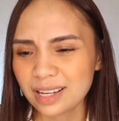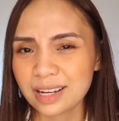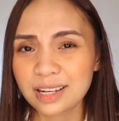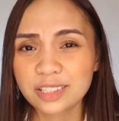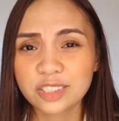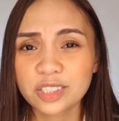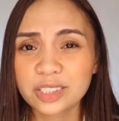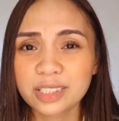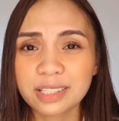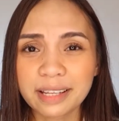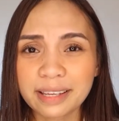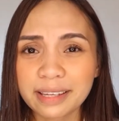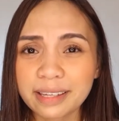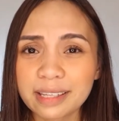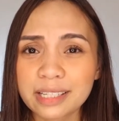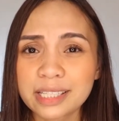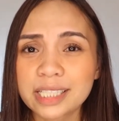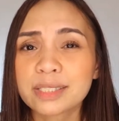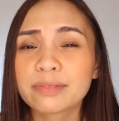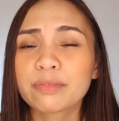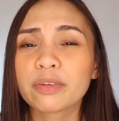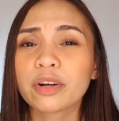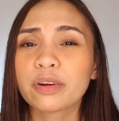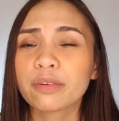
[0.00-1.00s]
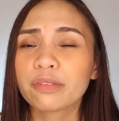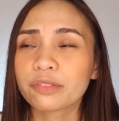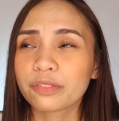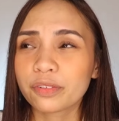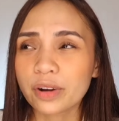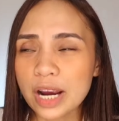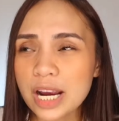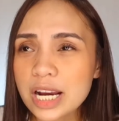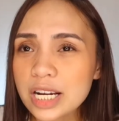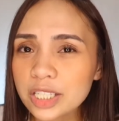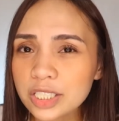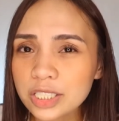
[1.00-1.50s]
I just like it. It's very
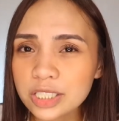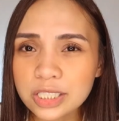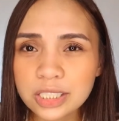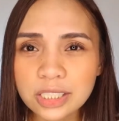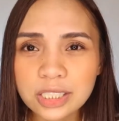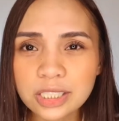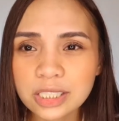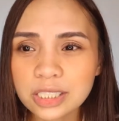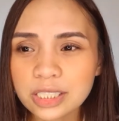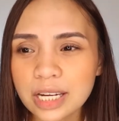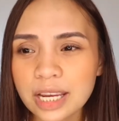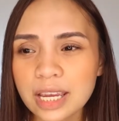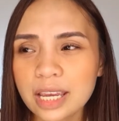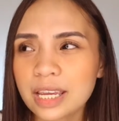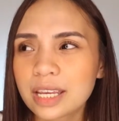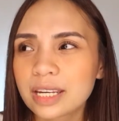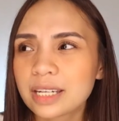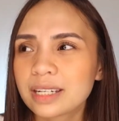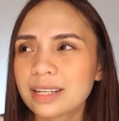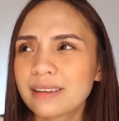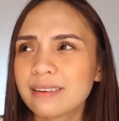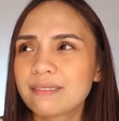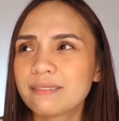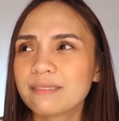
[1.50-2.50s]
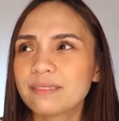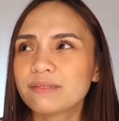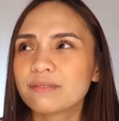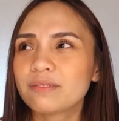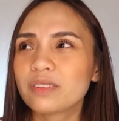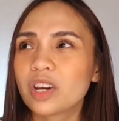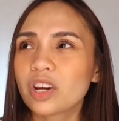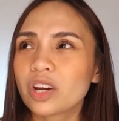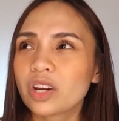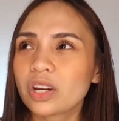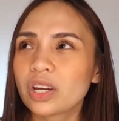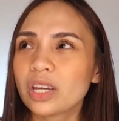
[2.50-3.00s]
fresh and
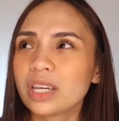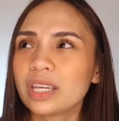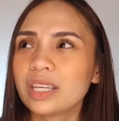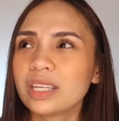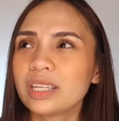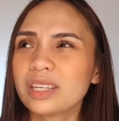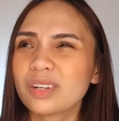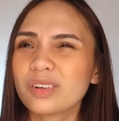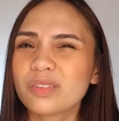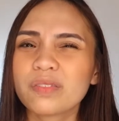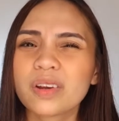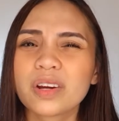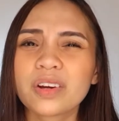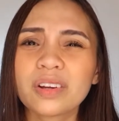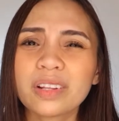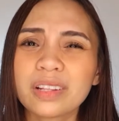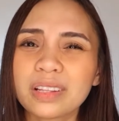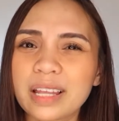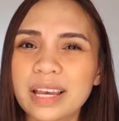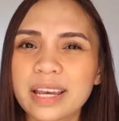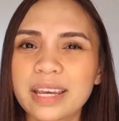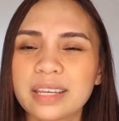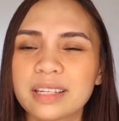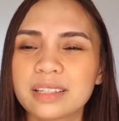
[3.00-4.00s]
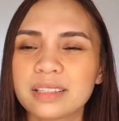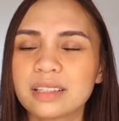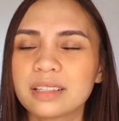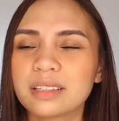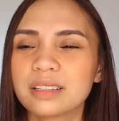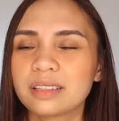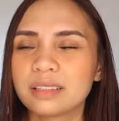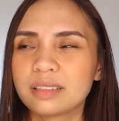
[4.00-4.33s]
very, you know, very light.